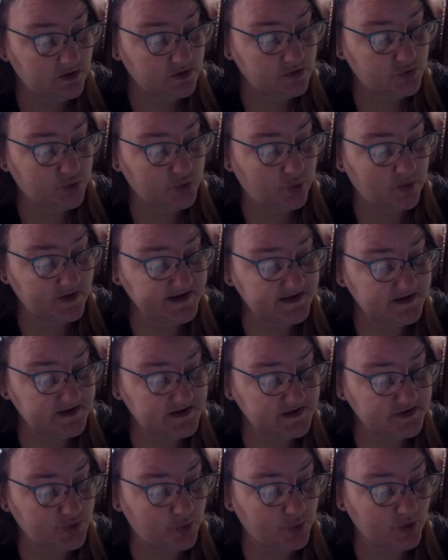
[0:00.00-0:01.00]
20
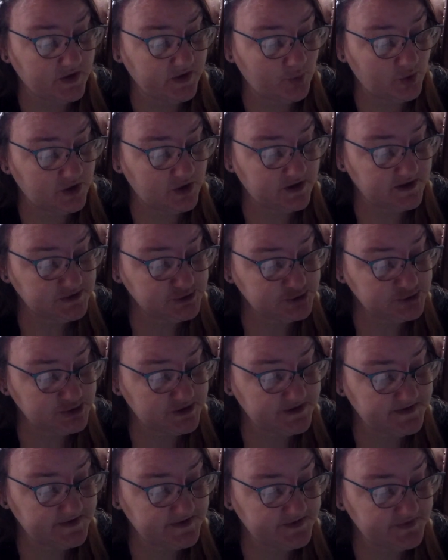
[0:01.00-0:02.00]
to 21
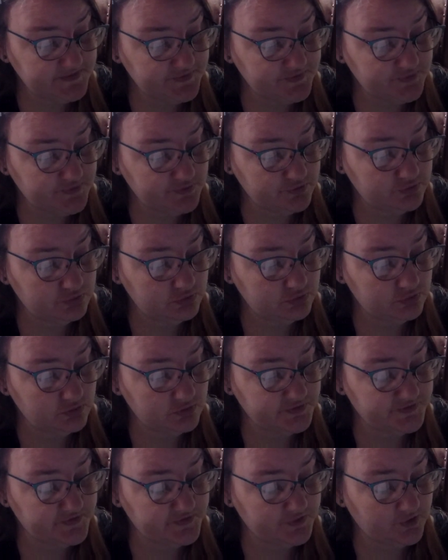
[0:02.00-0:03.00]
inches.
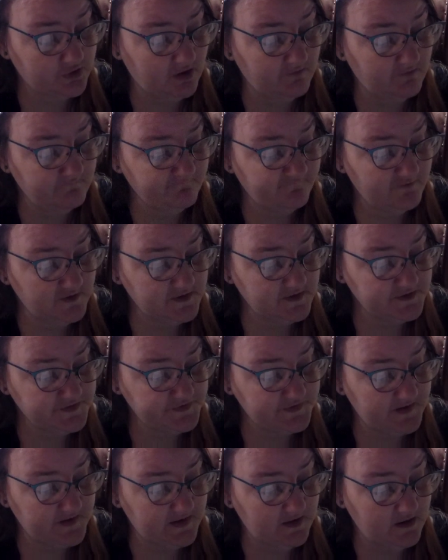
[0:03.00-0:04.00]

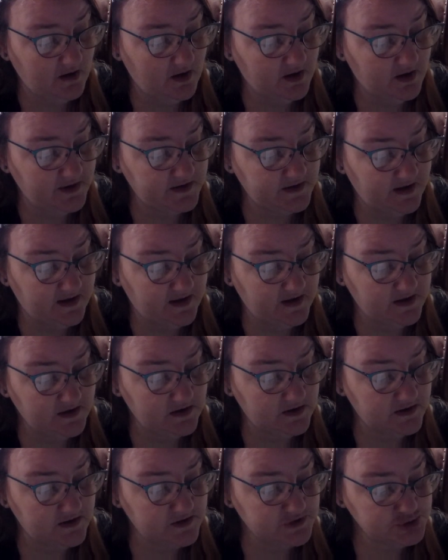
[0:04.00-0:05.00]
Circumference, height 8
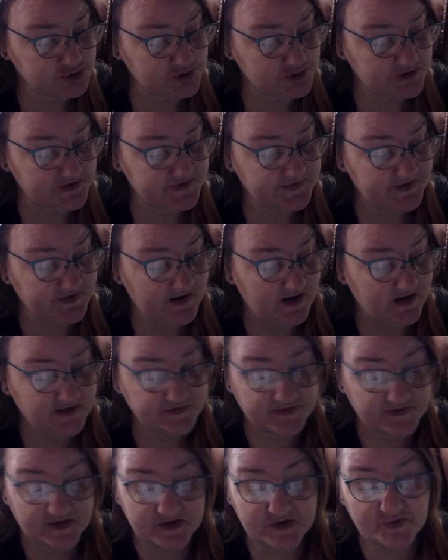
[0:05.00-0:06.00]
inches.
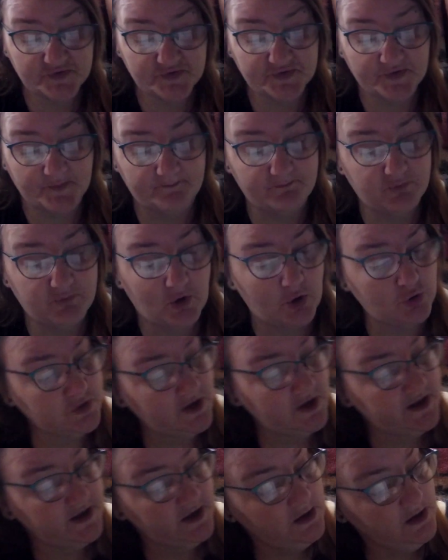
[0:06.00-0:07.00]
They use a
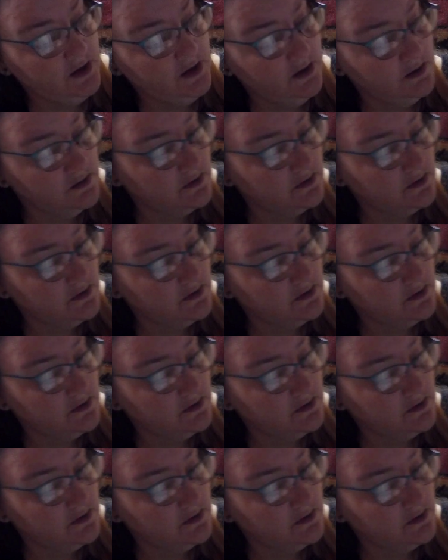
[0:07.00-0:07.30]
bulky.